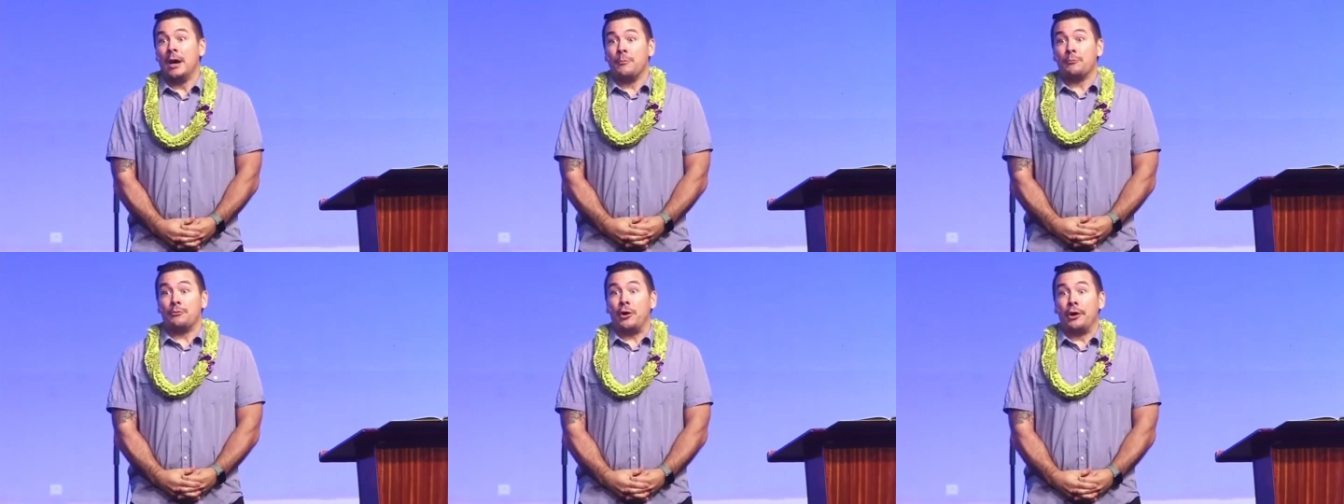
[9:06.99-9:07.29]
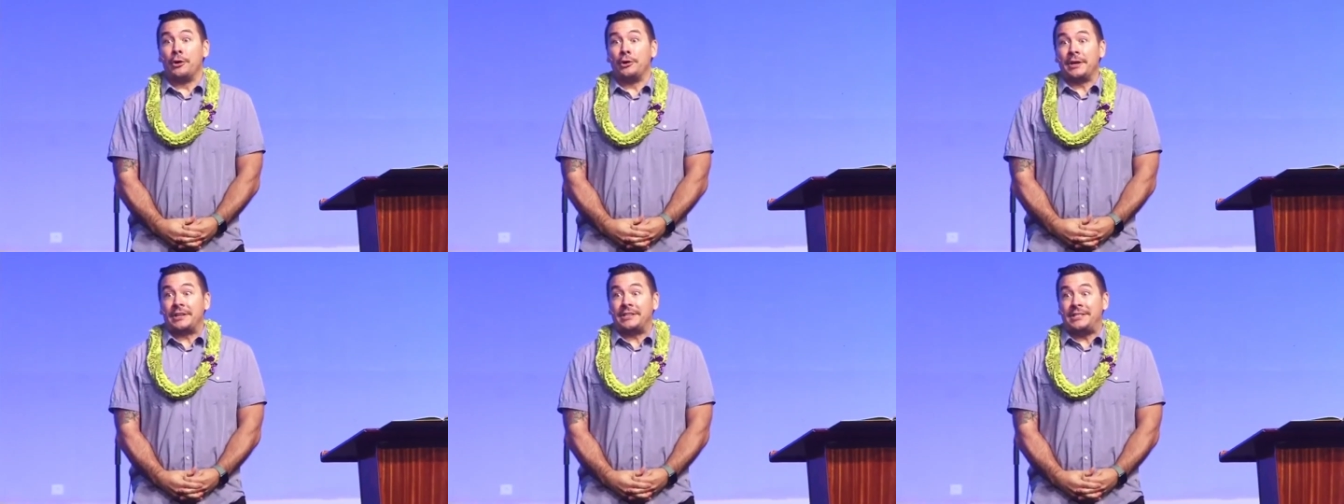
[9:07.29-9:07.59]

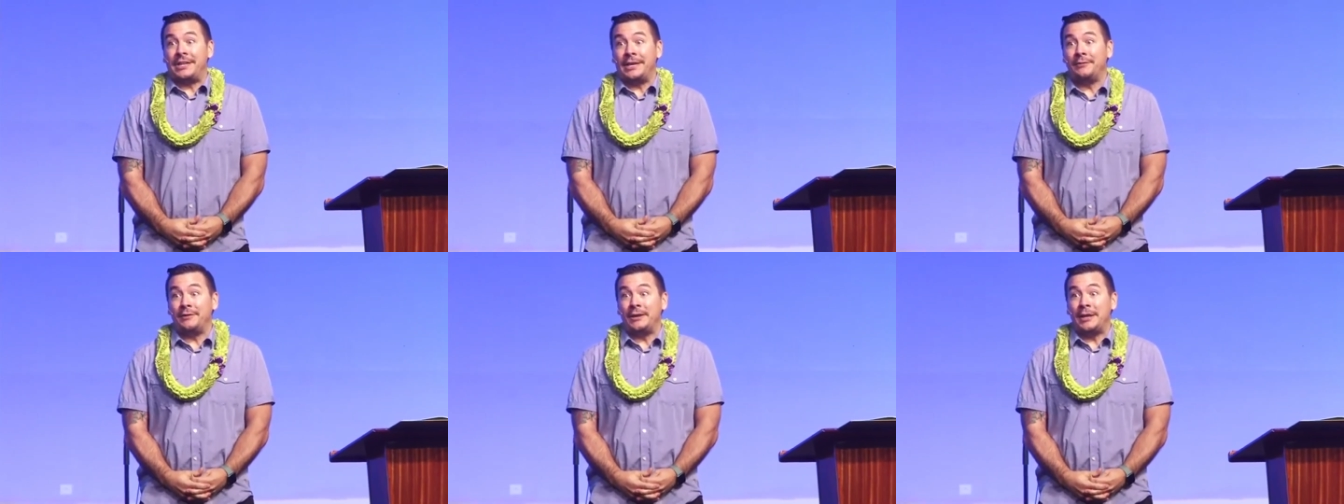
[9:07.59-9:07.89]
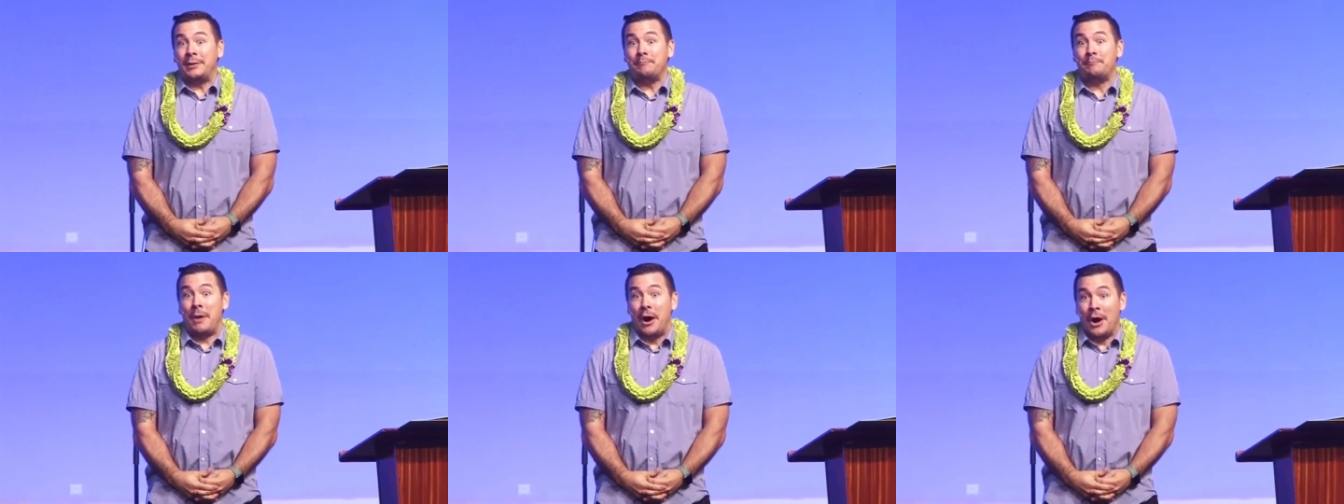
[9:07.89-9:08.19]

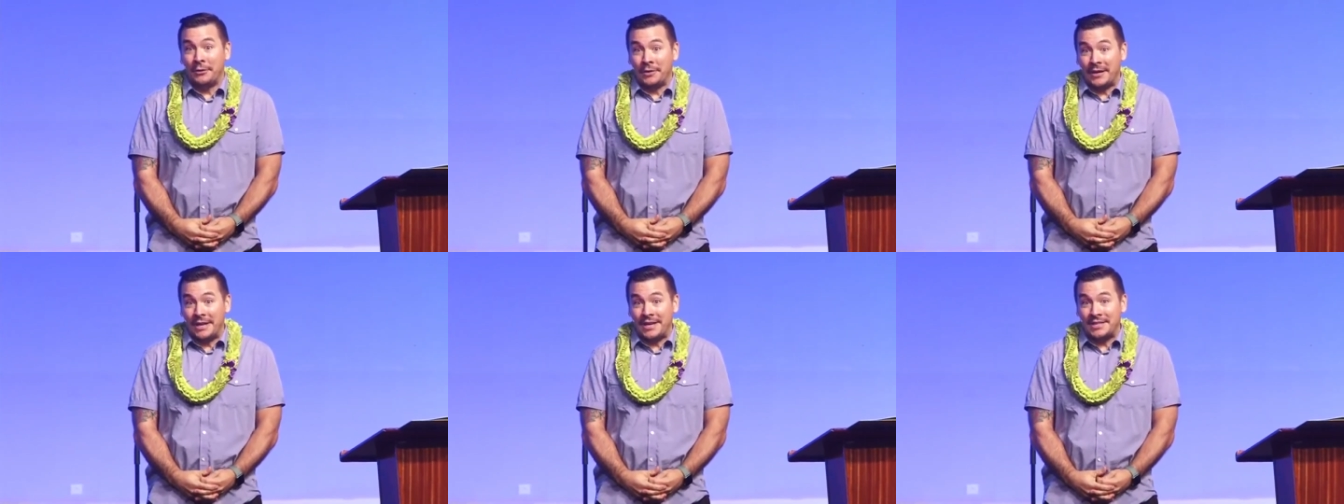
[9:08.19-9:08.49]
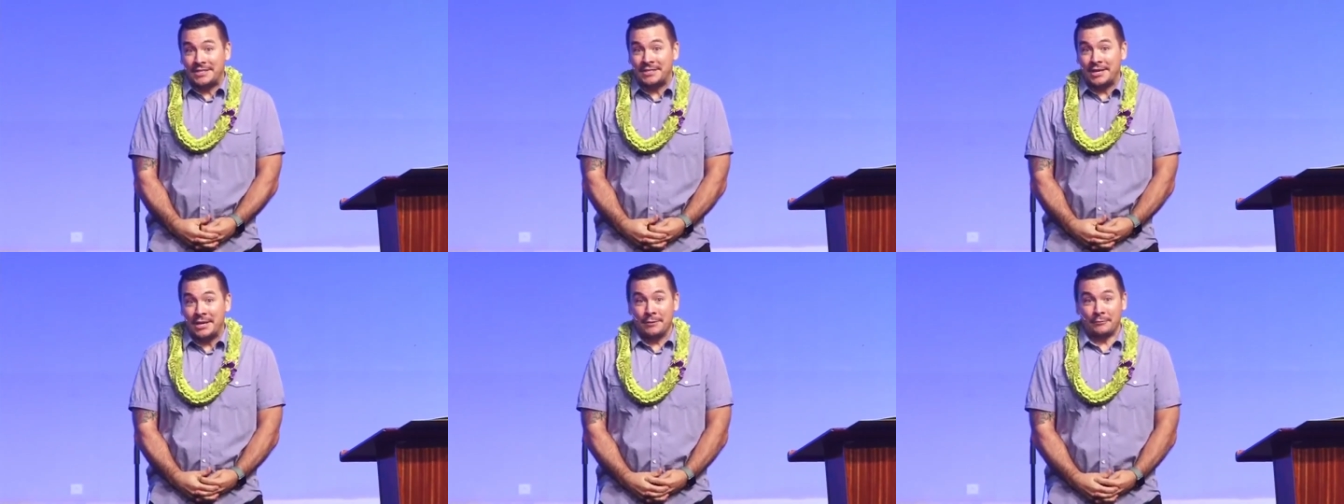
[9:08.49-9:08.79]
productivity
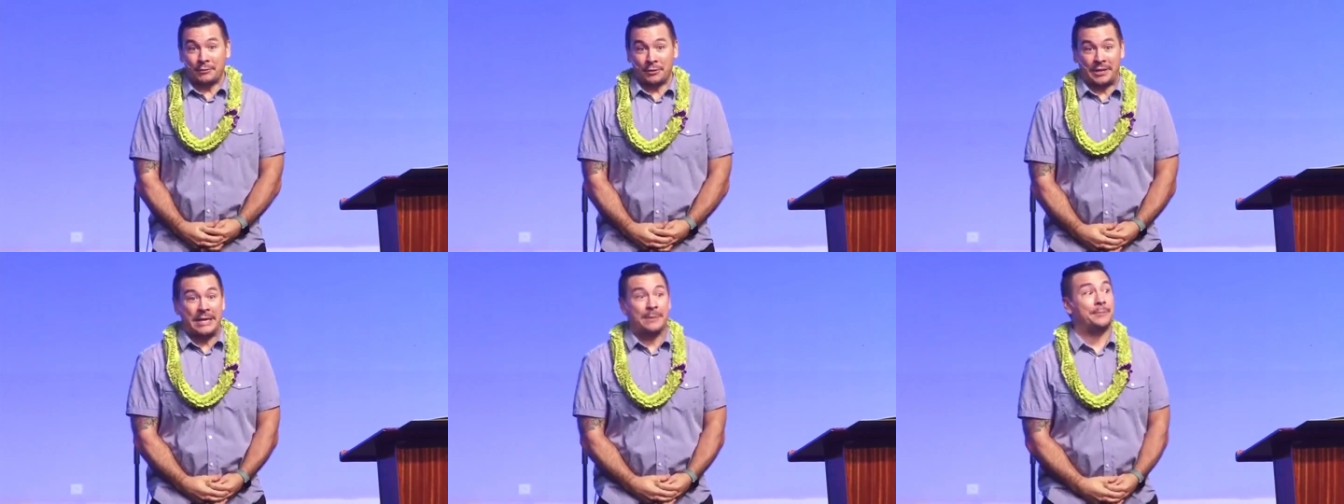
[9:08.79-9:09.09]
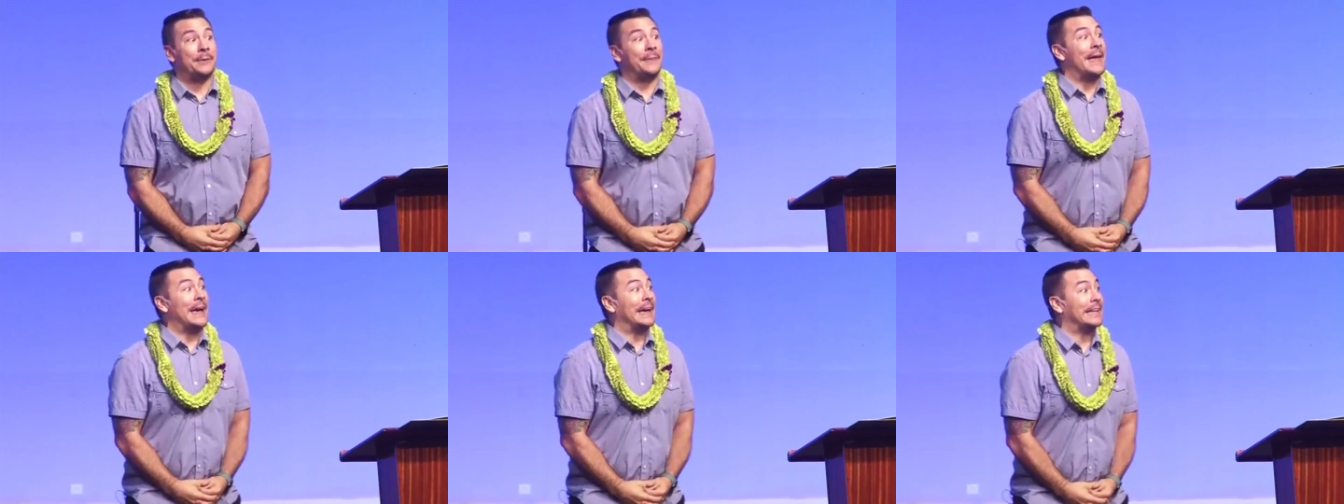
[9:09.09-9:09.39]
bonus for
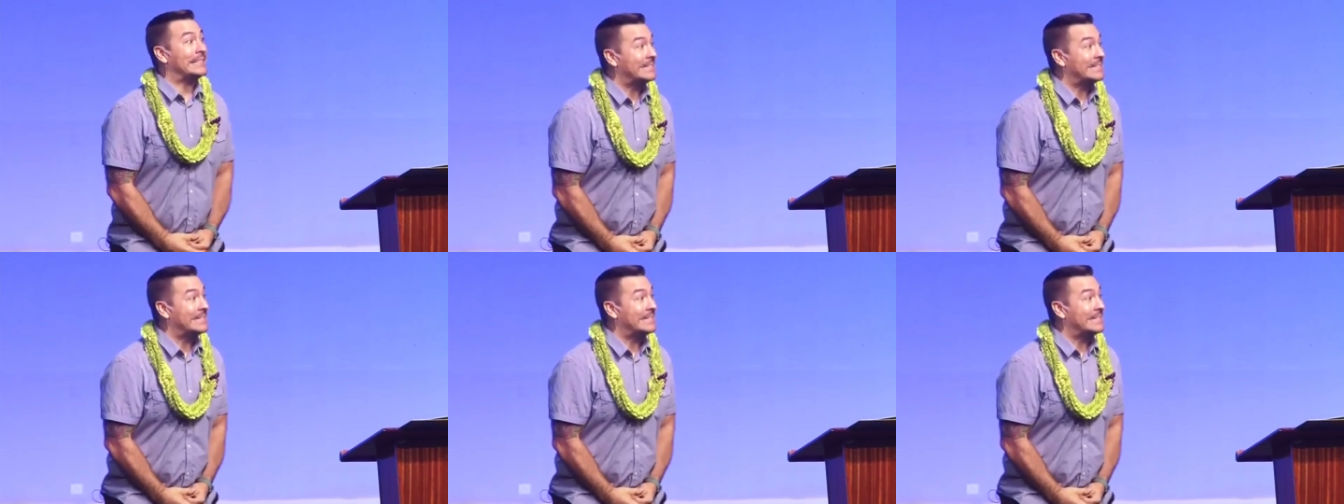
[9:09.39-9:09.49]
keeping that